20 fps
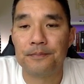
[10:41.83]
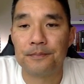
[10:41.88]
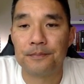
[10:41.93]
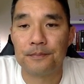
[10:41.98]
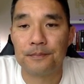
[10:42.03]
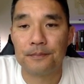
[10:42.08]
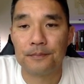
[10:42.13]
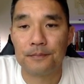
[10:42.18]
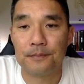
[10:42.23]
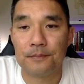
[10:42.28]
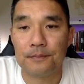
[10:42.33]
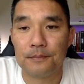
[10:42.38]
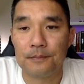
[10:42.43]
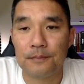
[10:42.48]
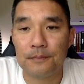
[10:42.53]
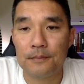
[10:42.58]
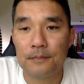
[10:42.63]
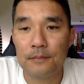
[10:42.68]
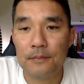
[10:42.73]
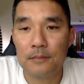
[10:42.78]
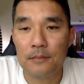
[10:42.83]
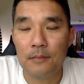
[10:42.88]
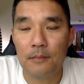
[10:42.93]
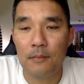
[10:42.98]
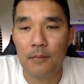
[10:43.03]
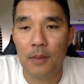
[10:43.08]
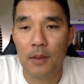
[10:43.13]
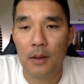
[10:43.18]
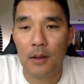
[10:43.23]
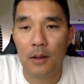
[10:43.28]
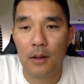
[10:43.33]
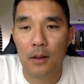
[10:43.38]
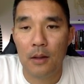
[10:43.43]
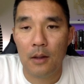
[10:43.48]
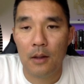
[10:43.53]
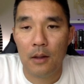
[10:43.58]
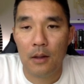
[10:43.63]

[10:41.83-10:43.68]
Nobody speaks.